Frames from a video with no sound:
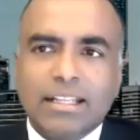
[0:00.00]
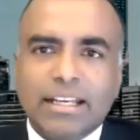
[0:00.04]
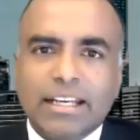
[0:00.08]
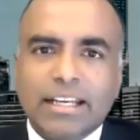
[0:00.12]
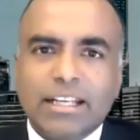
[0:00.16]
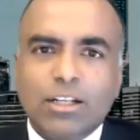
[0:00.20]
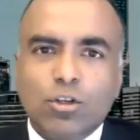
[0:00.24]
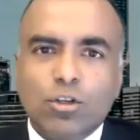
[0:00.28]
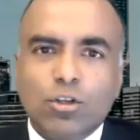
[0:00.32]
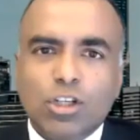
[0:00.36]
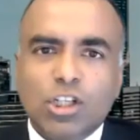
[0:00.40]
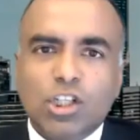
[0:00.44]

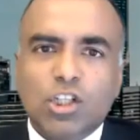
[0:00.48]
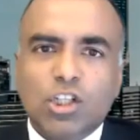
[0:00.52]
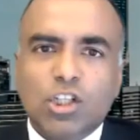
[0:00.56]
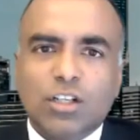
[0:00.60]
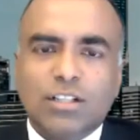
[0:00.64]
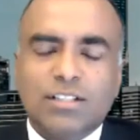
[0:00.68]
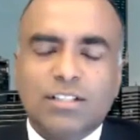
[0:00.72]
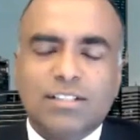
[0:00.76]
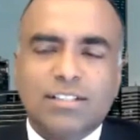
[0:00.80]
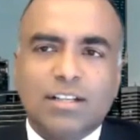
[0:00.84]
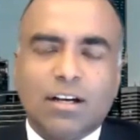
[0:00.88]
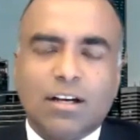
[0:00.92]
Indonesia
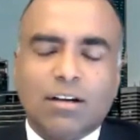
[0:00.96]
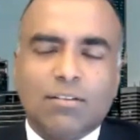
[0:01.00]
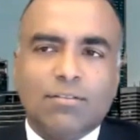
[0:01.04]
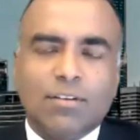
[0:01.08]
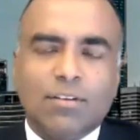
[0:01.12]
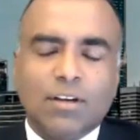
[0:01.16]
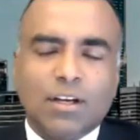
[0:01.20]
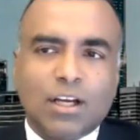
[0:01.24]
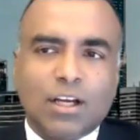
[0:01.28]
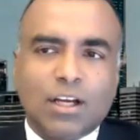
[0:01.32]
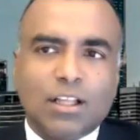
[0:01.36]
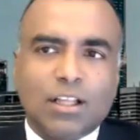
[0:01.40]
itself,
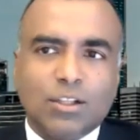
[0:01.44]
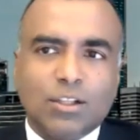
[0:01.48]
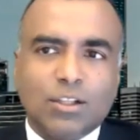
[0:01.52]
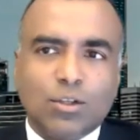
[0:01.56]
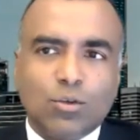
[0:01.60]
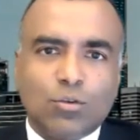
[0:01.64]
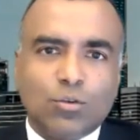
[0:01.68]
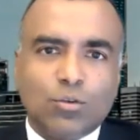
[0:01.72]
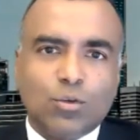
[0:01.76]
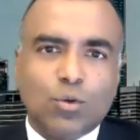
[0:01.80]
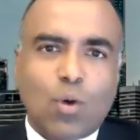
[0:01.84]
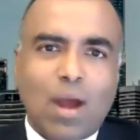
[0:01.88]

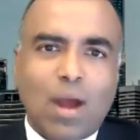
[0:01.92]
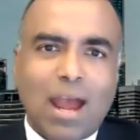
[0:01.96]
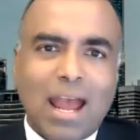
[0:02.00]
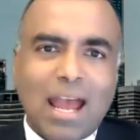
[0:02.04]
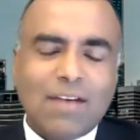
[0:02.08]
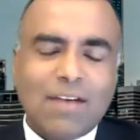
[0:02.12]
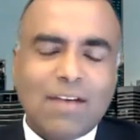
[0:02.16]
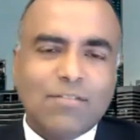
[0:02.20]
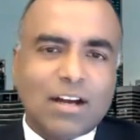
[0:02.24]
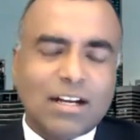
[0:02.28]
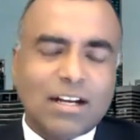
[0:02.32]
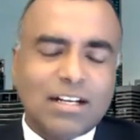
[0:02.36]
you
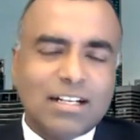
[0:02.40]
have a